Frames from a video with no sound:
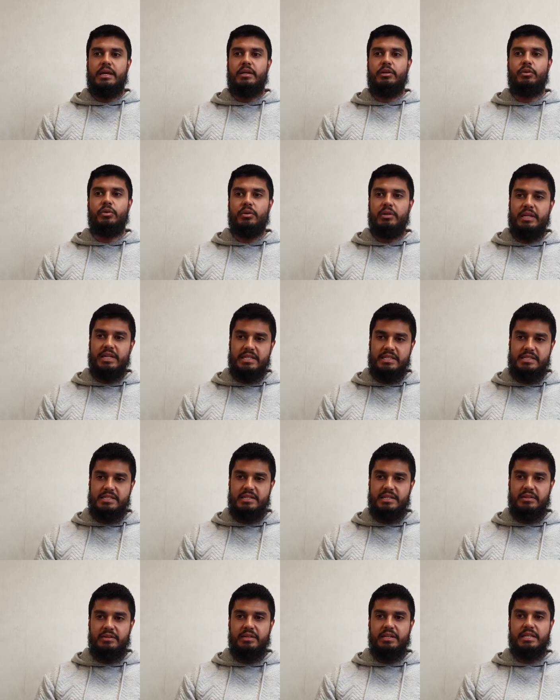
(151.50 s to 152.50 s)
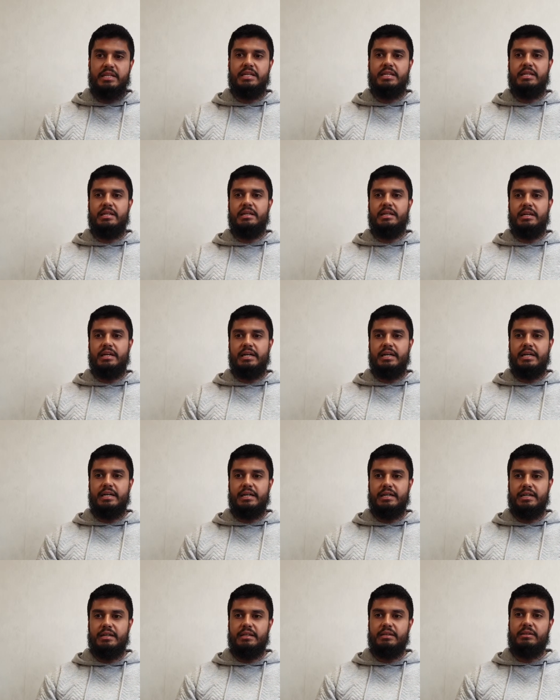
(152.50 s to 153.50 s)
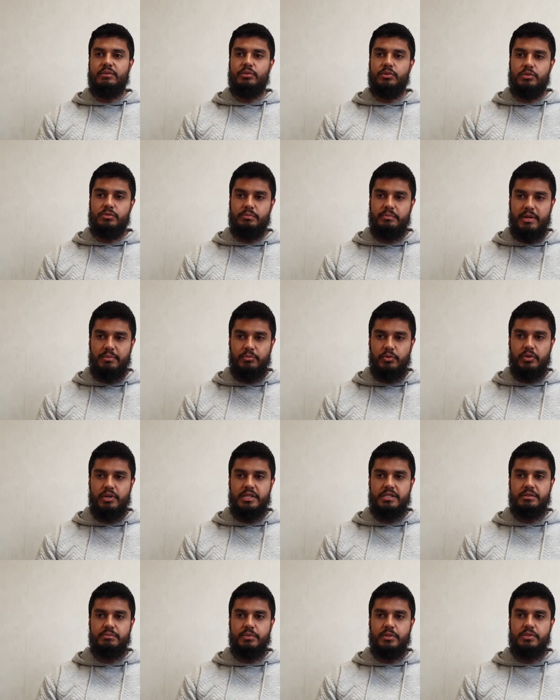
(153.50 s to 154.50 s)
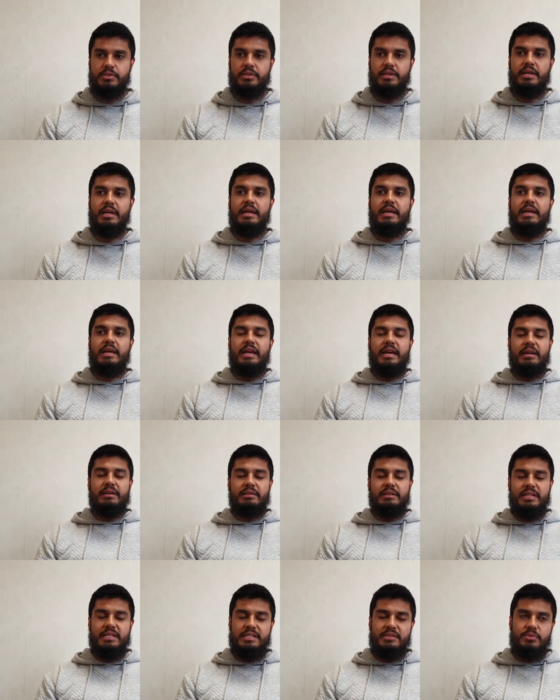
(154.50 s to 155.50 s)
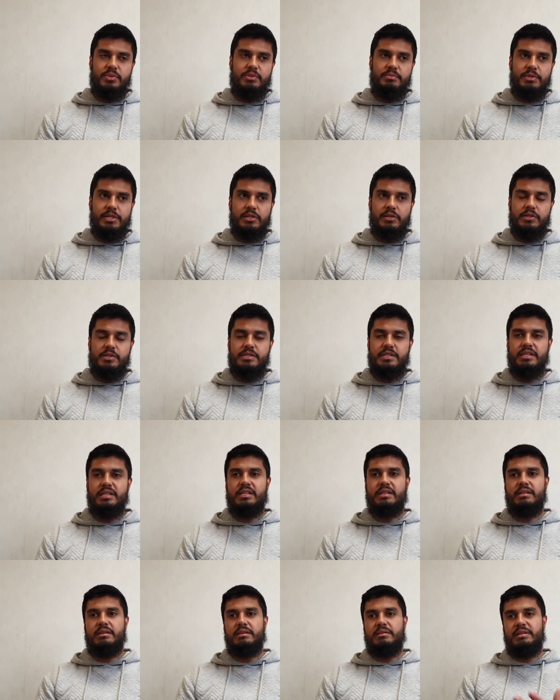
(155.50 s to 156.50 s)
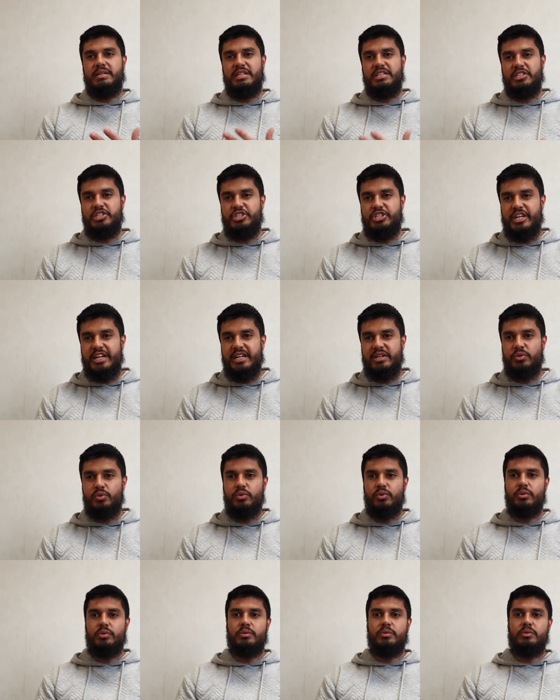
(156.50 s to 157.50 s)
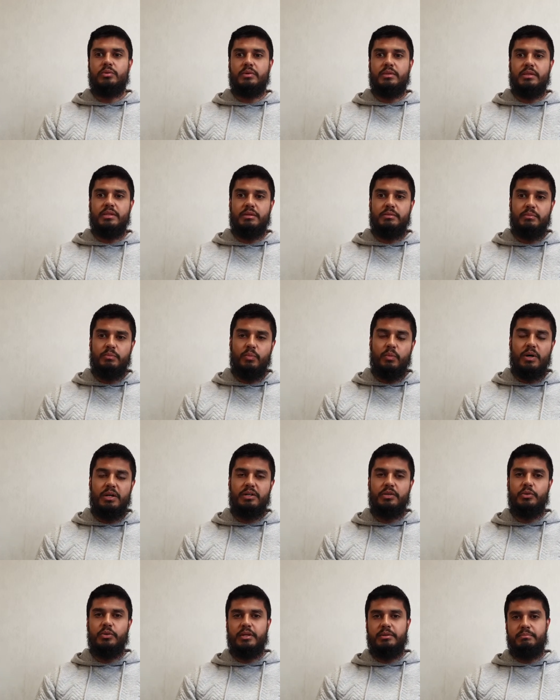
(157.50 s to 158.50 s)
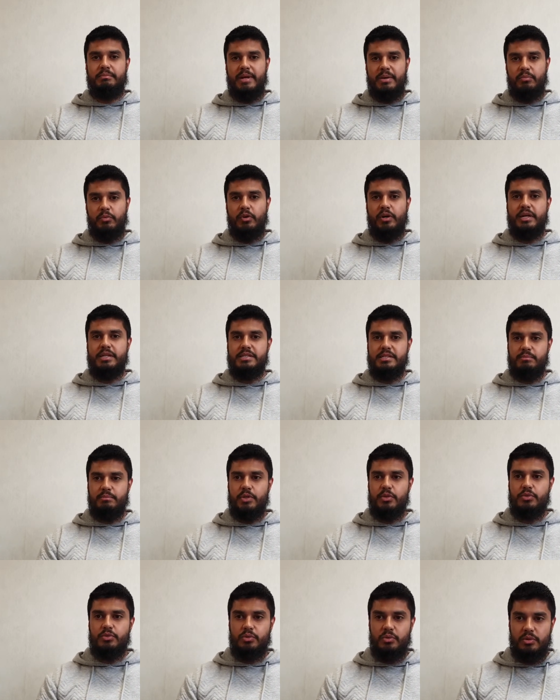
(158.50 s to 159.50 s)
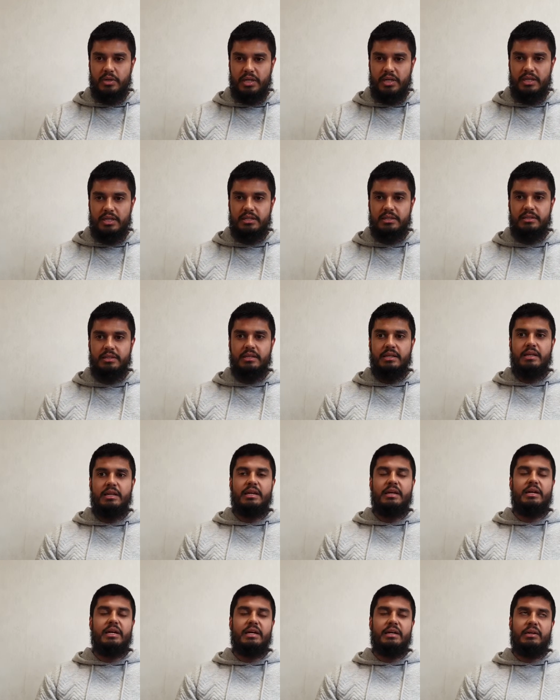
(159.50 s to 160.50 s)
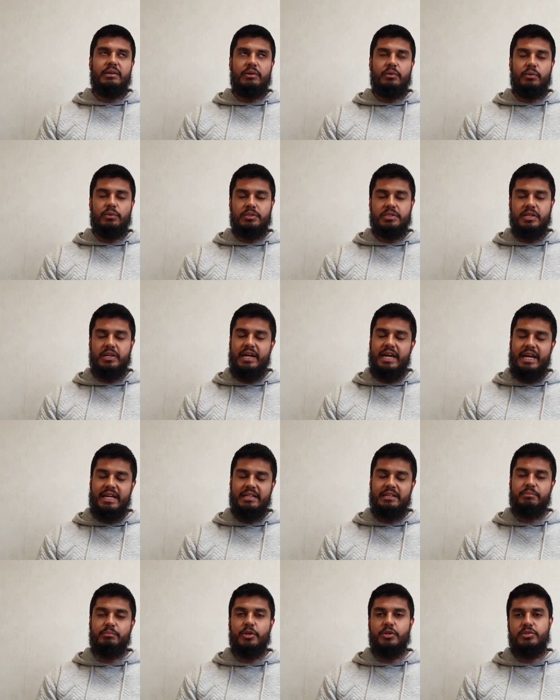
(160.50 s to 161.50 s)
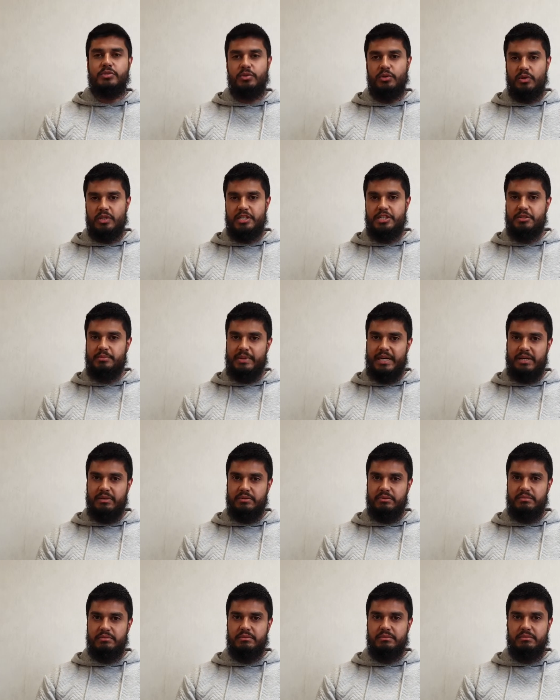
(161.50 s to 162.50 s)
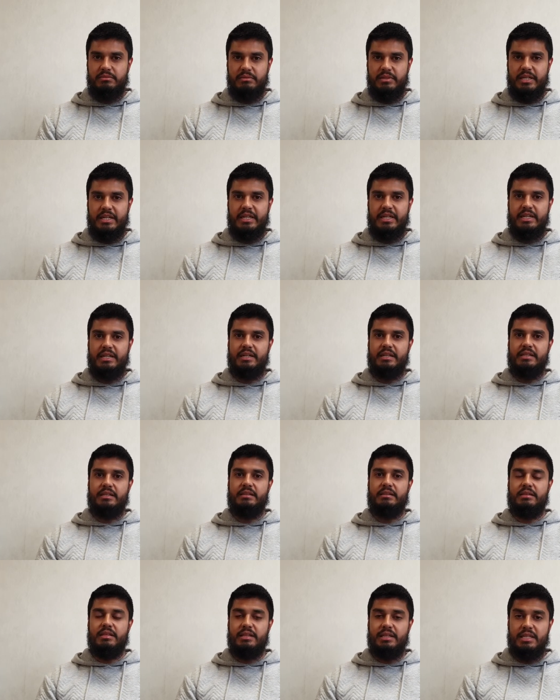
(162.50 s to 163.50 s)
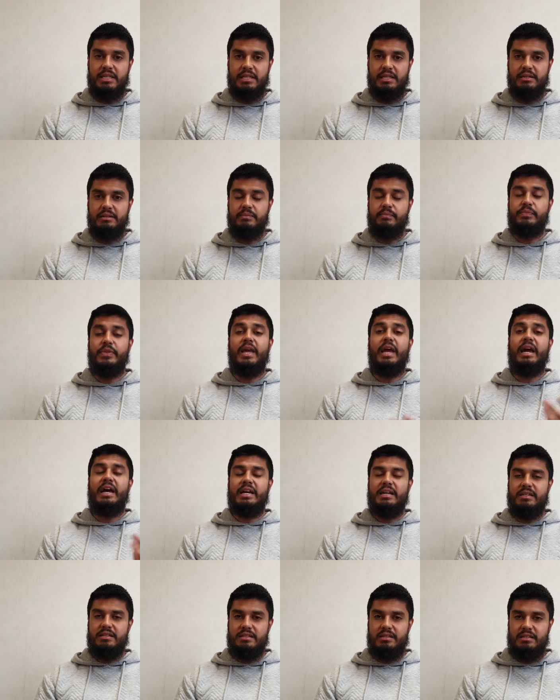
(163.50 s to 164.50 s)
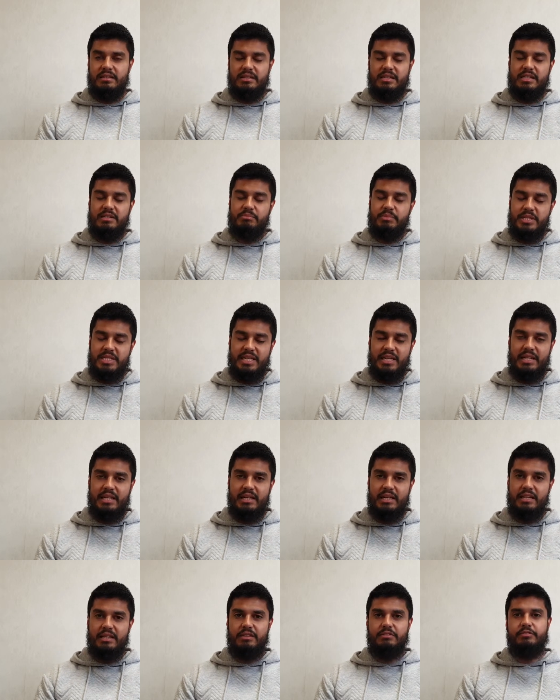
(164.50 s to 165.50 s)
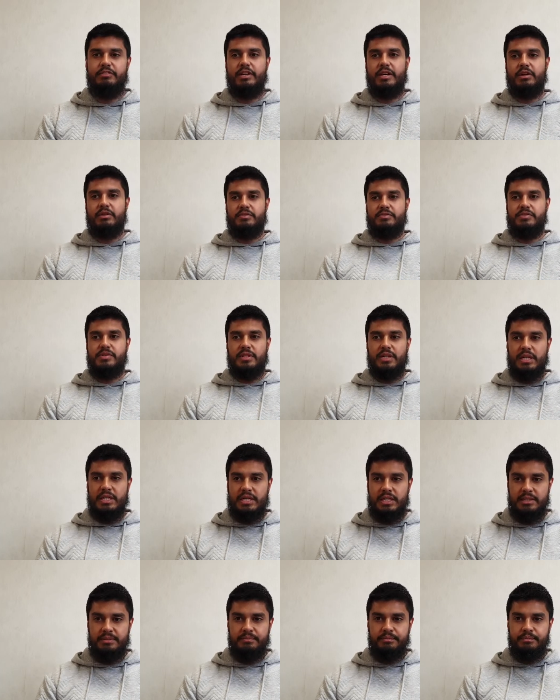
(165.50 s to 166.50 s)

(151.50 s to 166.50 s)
not necessarily who's memorized the most. This was because in general the one who had memorized the most Qur'an also had the most knowledge about the deen, in particular the fiqh of salah.